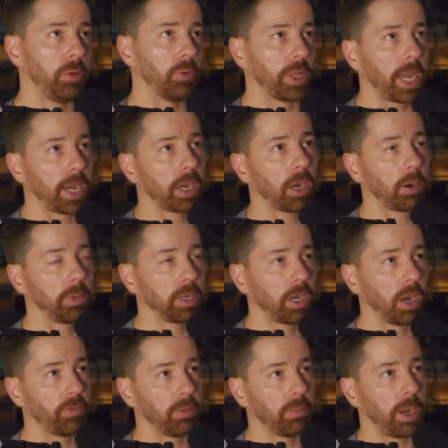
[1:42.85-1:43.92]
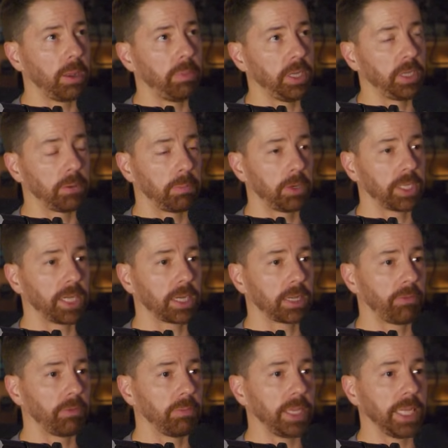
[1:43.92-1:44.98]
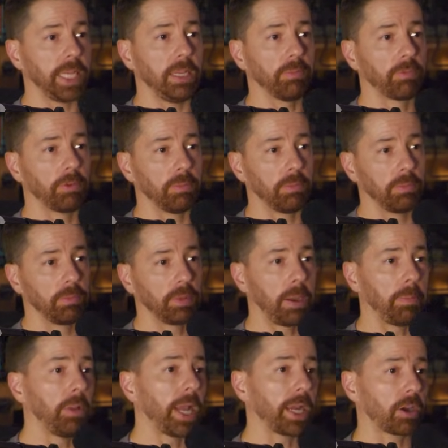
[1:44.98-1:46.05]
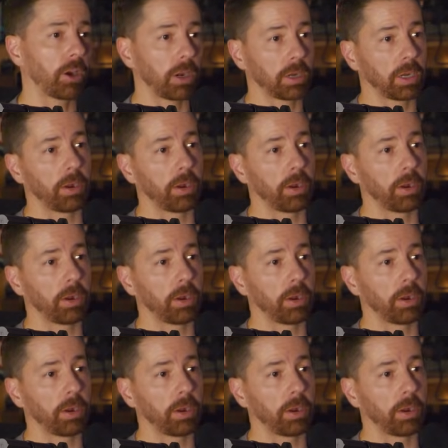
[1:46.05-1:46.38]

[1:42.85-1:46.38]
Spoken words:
well, that carbon cover might be to protect it from the heat from that black